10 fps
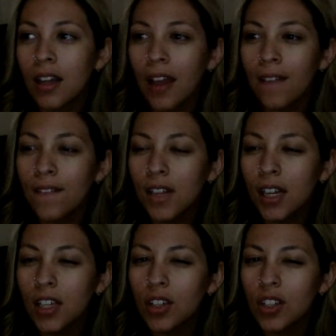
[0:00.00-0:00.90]
I feel
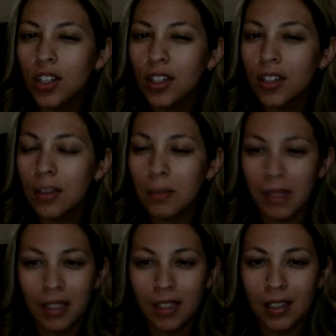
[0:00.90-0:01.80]
like you're younger than
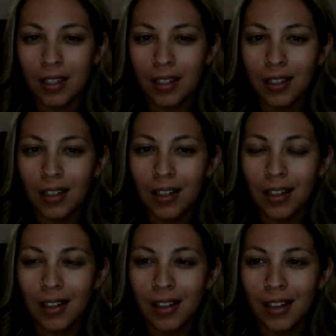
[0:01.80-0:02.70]
me.
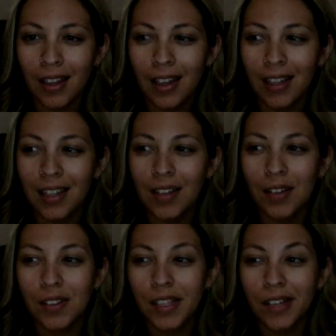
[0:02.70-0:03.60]
And he
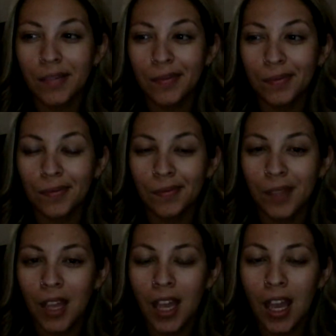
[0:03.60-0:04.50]
was like,
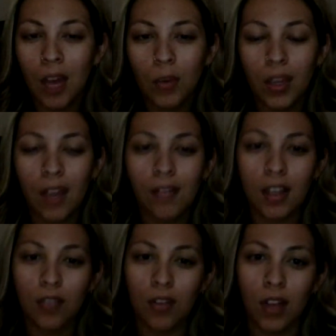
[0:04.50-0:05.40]
And we have
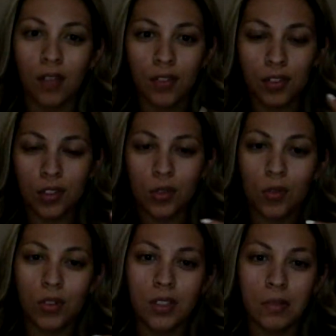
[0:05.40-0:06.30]
like rival
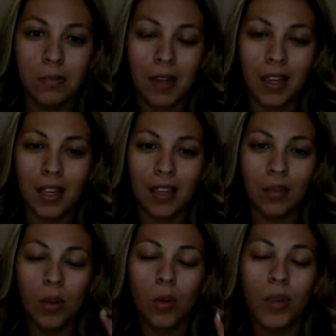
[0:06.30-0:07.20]
schools in
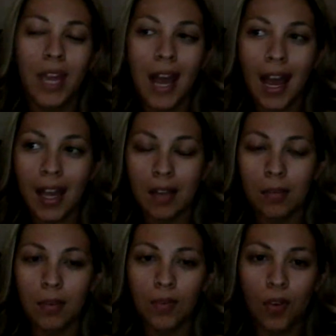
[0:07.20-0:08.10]
we had
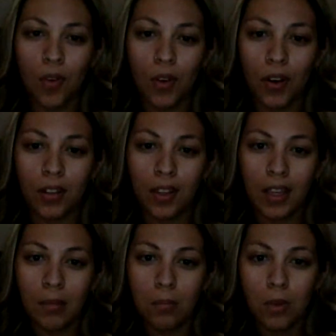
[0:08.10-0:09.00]
before
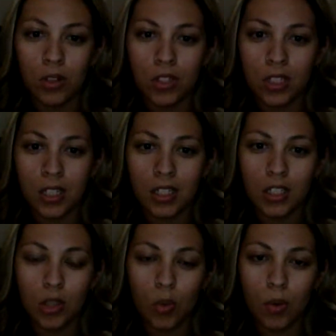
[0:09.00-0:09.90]
they merged it
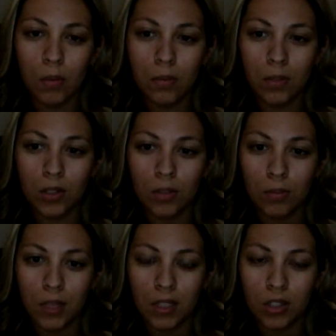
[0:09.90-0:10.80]
into one
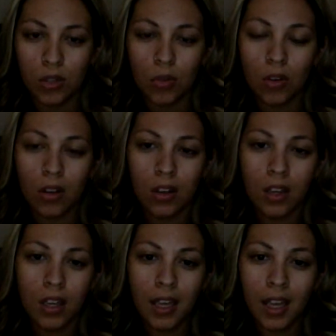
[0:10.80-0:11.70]
big school.
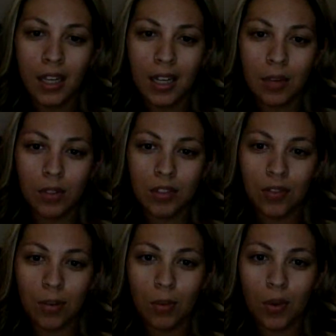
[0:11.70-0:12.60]
And he was
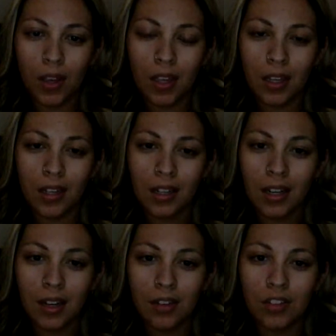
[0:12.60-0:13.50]
from one
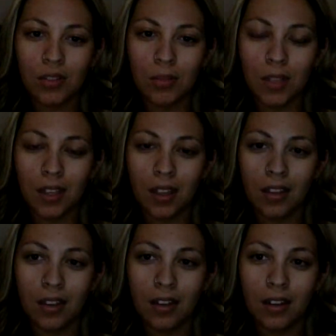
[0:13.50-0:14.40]
and I was from the
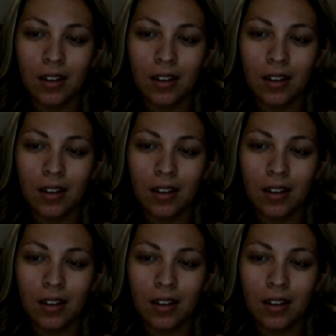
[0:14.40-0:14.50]
other.